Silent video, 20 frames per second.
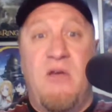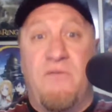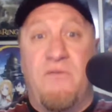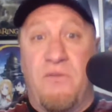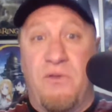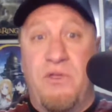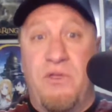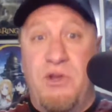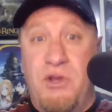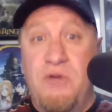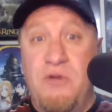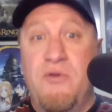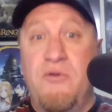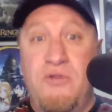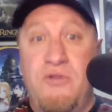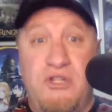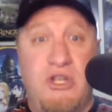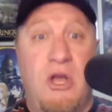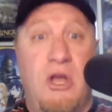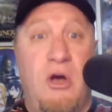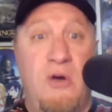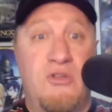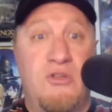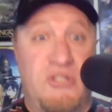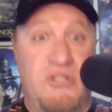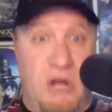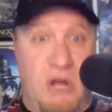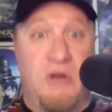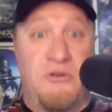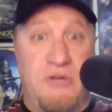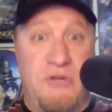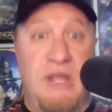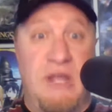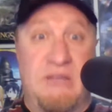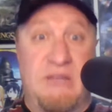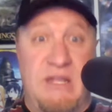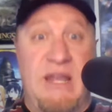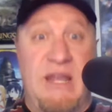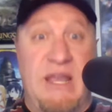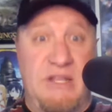for the new show Star Trek
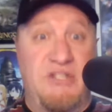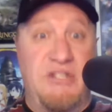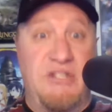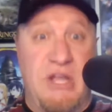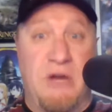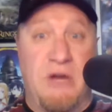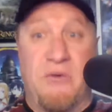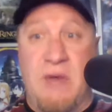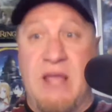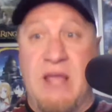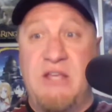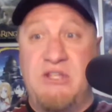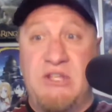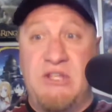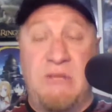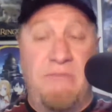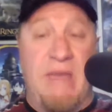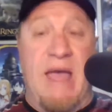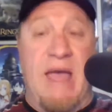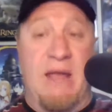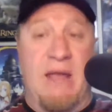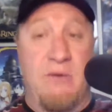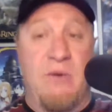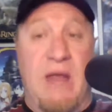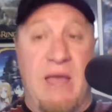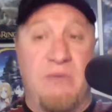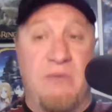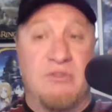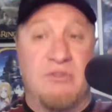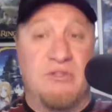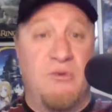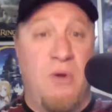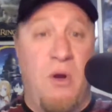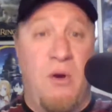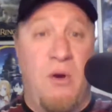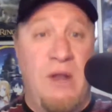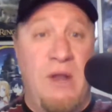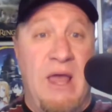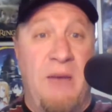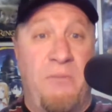The Next Generation back when I was
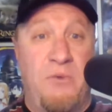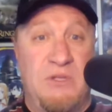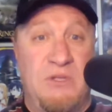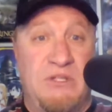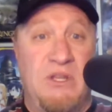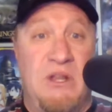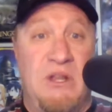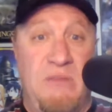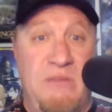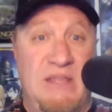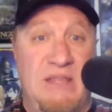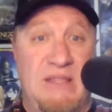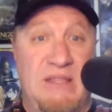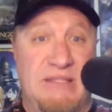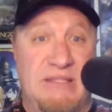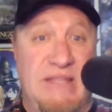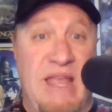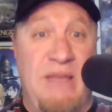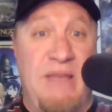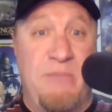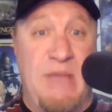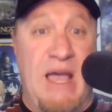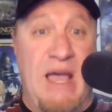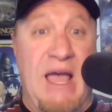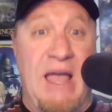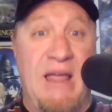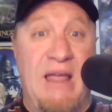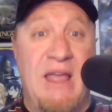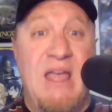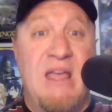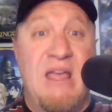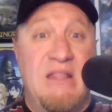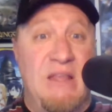growing up was going to be the same guy